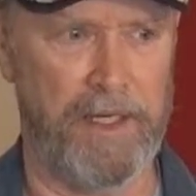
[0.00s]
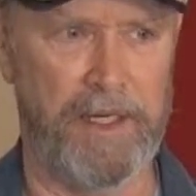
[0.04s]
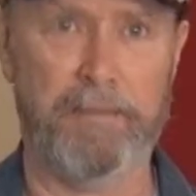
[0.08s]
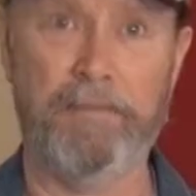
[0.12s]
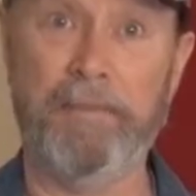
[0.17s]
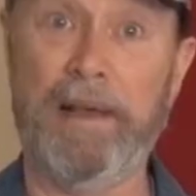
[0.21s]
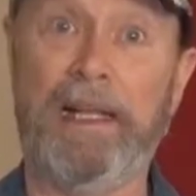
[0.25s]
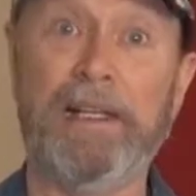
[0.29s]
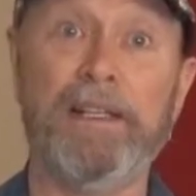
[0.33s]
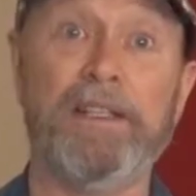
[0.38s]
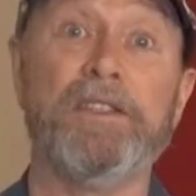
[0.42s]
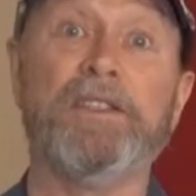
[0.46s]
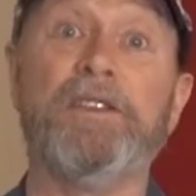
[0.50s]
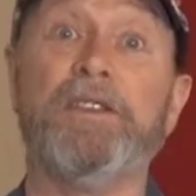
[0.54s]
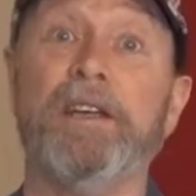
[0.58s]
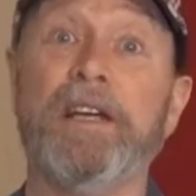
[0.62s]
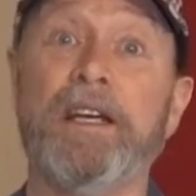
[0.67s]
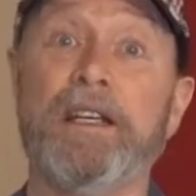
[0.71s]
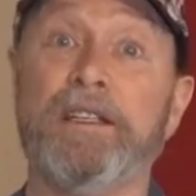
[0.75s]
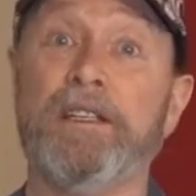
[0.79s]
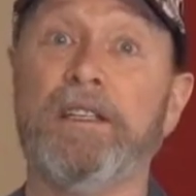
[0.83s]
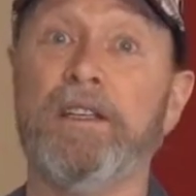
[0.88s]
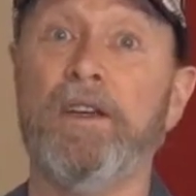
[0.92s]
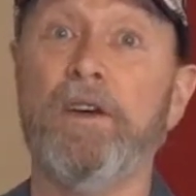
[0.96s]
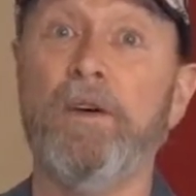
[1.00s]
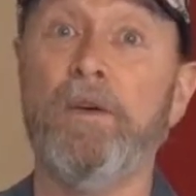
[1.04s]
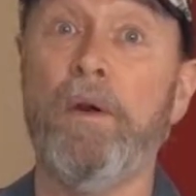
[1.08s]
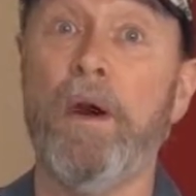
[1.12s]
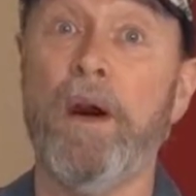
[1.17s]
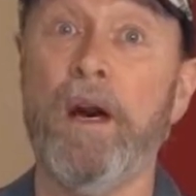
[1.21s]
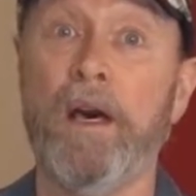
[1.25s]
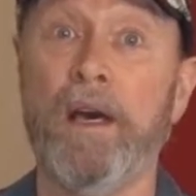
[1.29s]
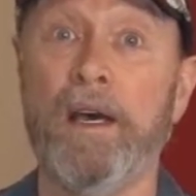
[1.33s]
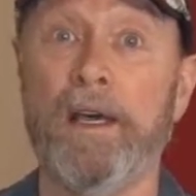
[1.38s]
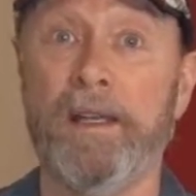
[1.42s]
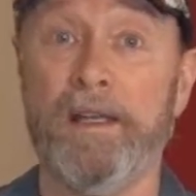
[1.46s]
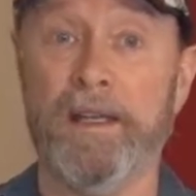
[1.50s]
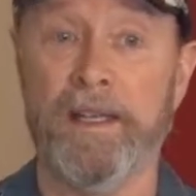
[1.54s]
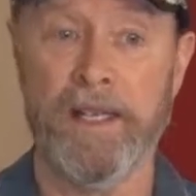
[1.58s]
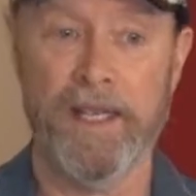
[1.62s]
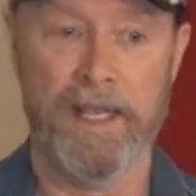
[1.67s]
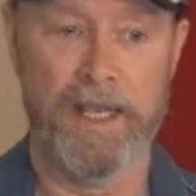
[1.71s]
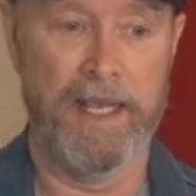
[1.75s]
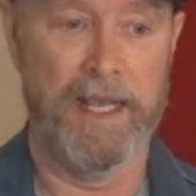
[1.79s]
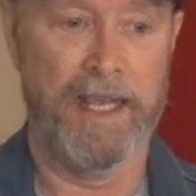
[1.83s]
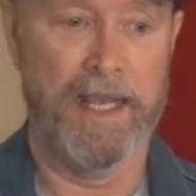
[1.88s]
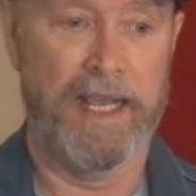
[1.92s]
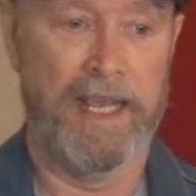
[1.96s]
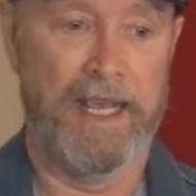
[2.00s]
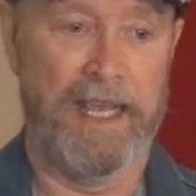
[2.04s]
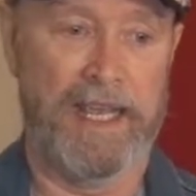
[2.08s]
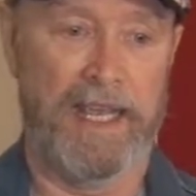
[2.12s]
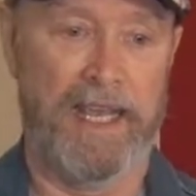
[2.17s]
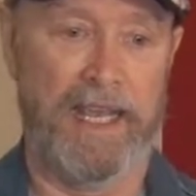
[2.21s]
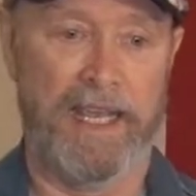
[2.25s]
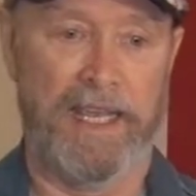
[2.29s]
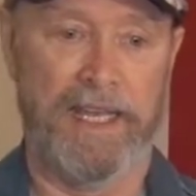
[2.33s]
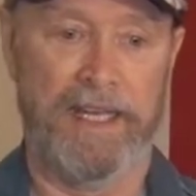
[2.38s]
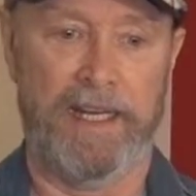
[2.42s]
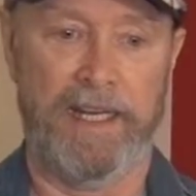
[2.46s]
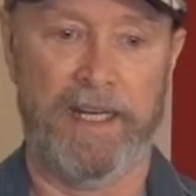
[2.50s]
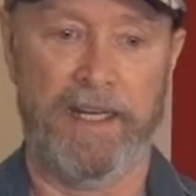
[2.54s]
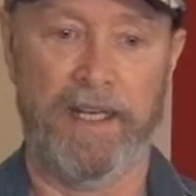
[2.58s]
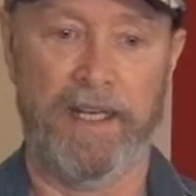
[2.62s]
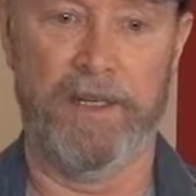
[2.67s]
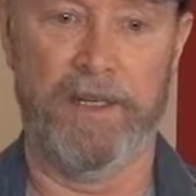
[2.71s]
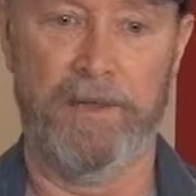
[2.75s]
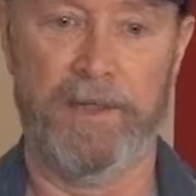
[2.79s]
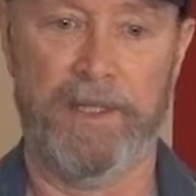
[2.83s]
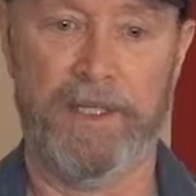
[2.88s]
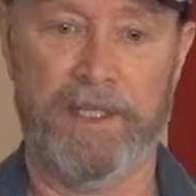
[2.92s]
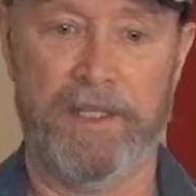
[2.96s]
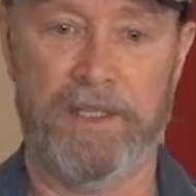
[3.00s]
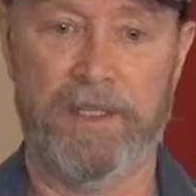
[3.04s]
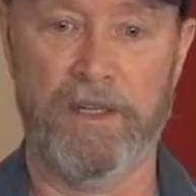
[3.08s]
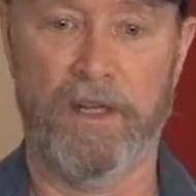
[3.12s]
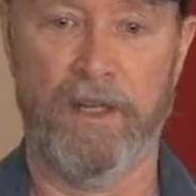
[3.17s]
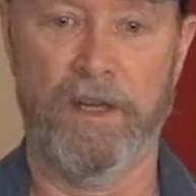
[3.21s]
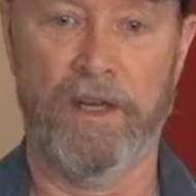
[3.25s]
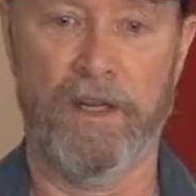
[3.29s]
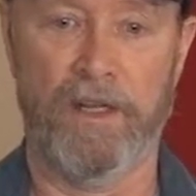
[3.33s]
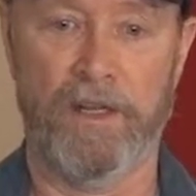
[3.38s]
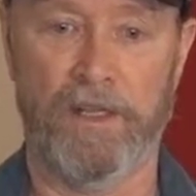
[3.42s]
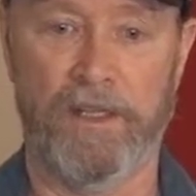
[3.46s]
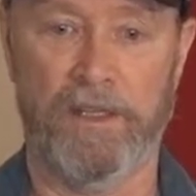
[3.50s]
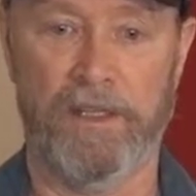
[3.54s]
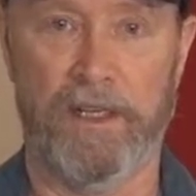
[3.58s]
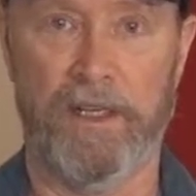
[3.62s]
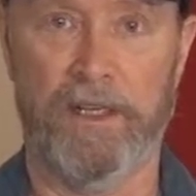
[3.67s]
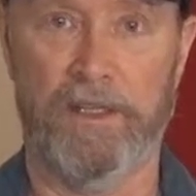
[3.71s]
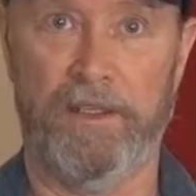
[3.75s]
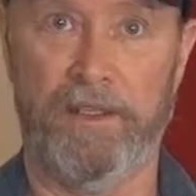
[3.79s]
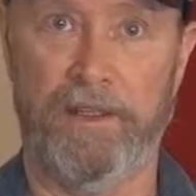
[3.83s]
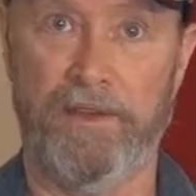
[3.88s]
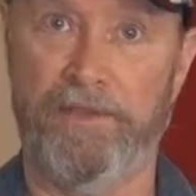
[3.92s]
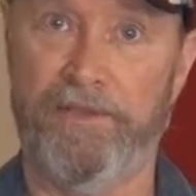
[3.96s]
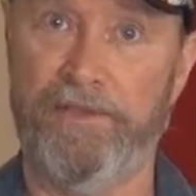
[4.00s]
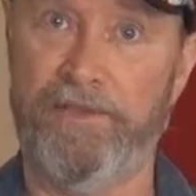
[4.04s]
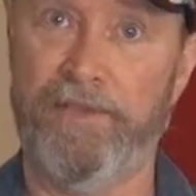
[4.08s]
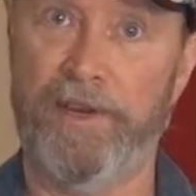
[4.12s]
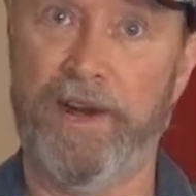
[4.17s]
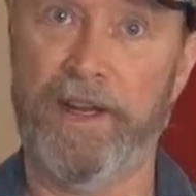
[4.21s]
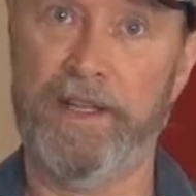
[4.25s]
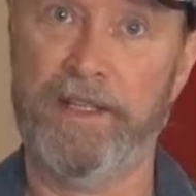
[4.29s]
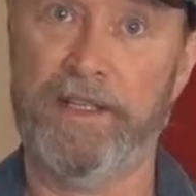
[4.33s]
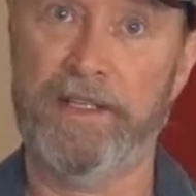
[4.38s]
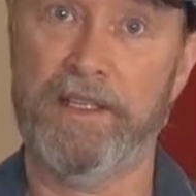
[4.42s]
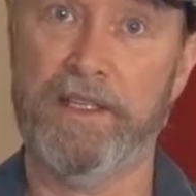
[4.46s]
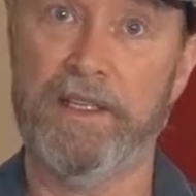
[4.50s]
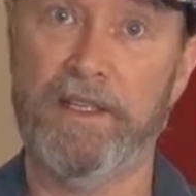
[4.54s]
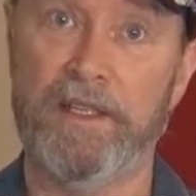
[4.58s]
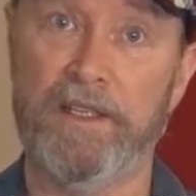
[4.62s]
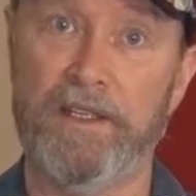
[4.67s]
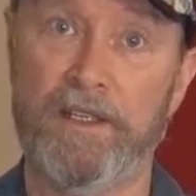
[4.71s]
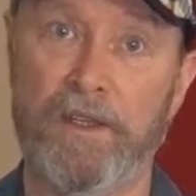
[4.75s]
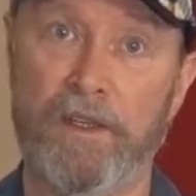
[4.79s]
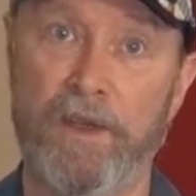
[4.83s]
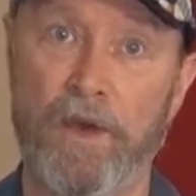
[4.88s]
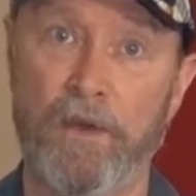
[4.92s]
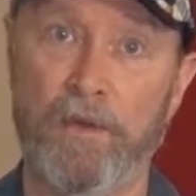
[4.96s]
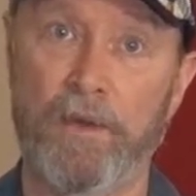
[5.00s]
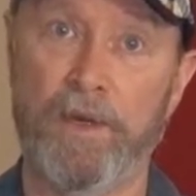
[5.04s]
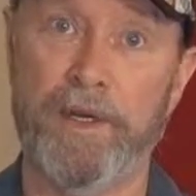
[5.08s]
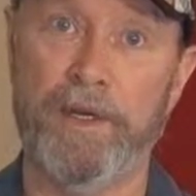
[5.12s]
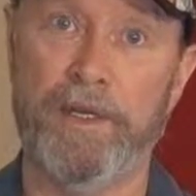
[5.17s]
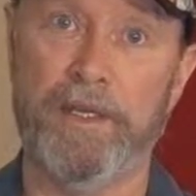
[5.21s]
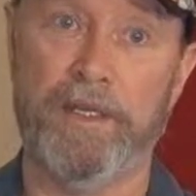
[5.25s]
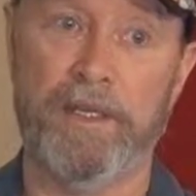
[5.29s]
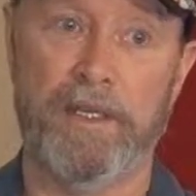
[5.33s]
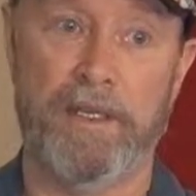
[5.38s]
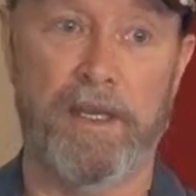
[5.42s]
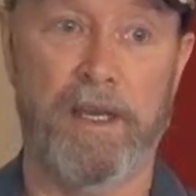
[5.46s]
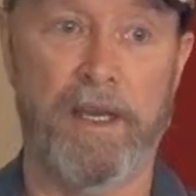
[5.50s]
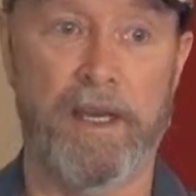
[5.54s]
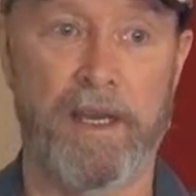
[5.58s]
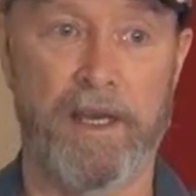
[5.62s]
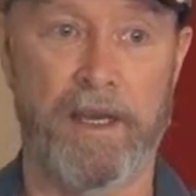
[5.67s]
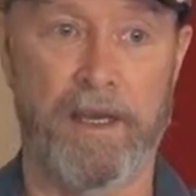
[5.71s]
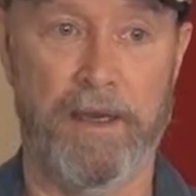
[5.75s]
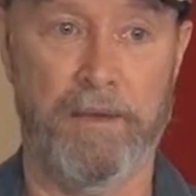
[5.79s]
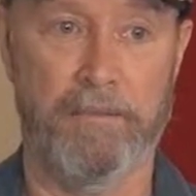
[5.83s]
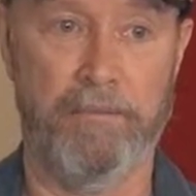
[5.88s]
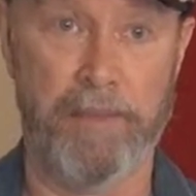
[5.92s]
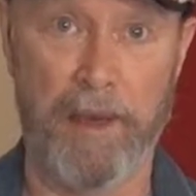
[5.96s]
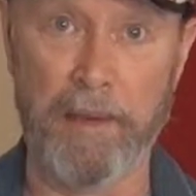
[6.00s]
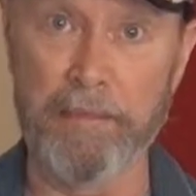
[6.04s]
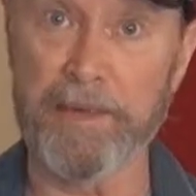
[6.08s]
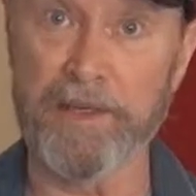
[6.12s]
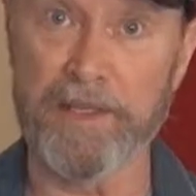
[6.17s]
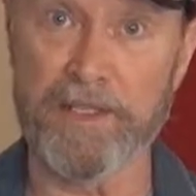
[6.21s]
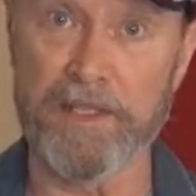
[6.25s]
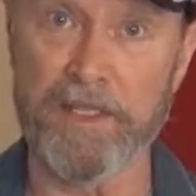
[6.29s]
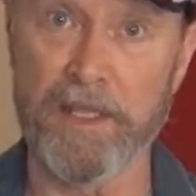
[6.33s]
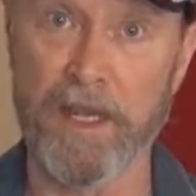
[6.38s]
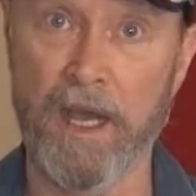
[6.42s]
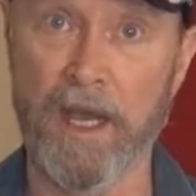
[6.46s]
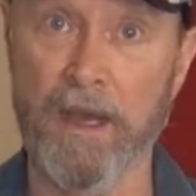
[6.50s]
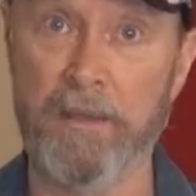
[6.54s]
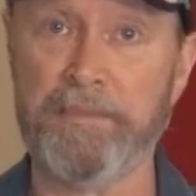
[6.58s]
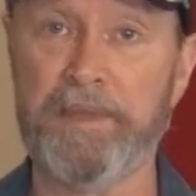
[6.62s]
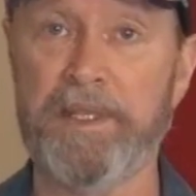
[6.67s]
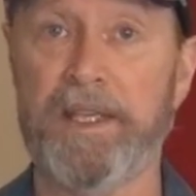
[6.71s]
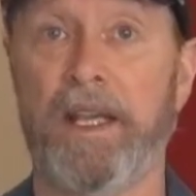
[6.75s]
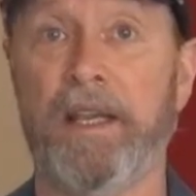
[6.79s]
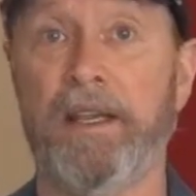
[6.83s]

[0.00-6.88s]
balancer has to go on. And I to install on the front lowered bumper stops.